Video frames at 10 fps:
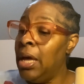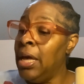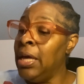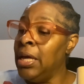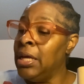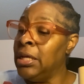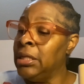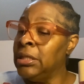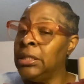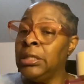
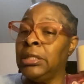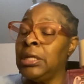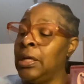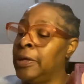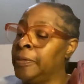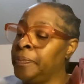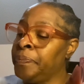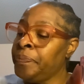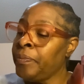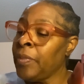is
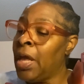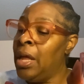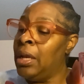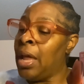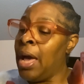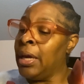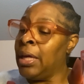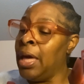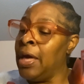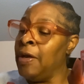
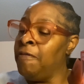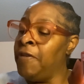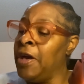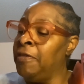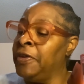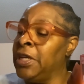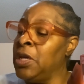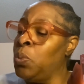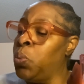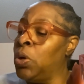like a
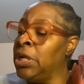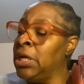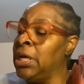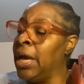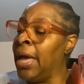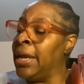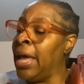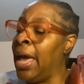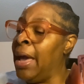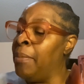velvety, woody, and
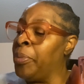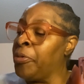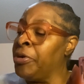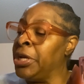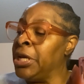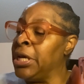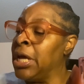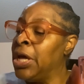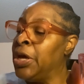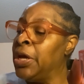
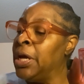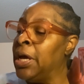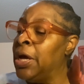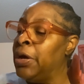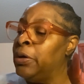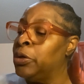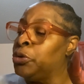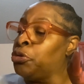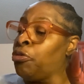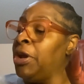ambery,
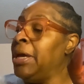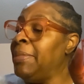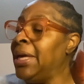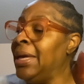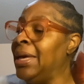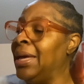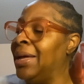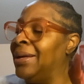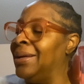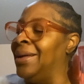creamy,
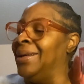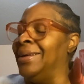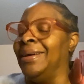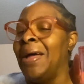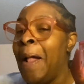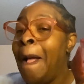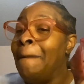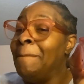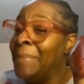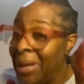
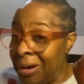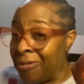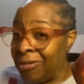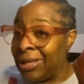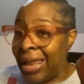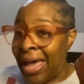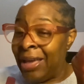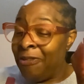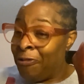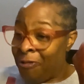mineral
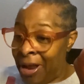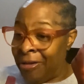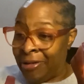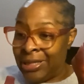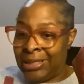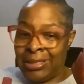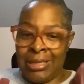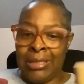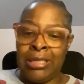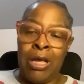like fragrance.
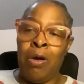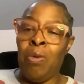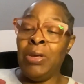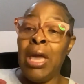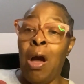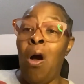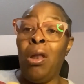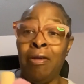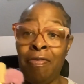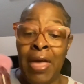So, yeah,
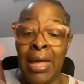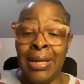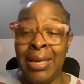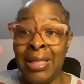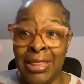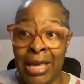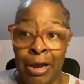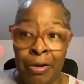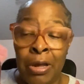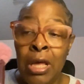all of that in
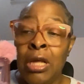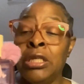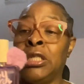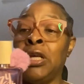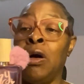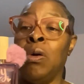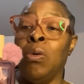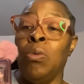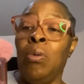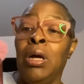there.
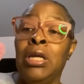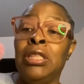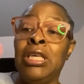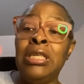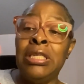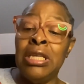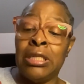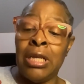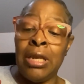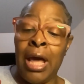So, this
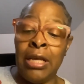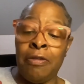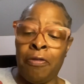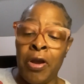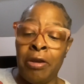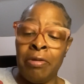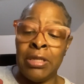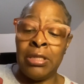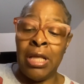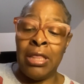is a nice
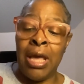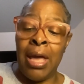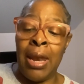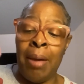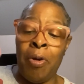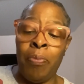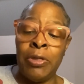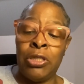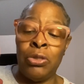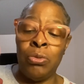fragrance that I'm
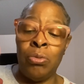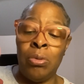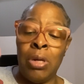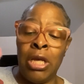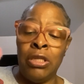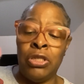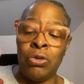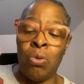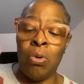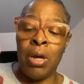hoping to
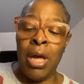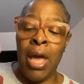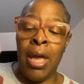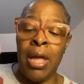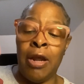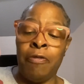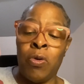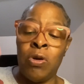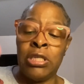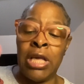enjoy. And of
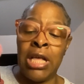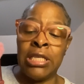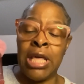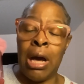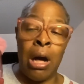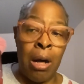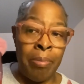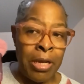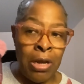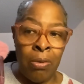course, it has that
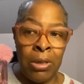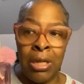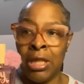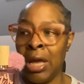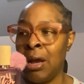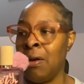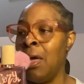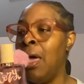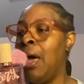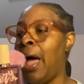almond note in there.
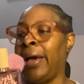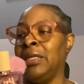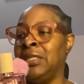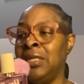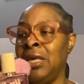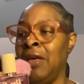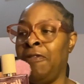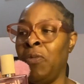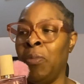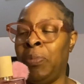I can see if
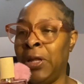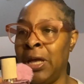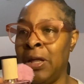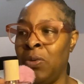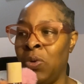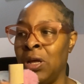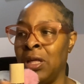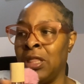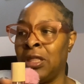it will blend with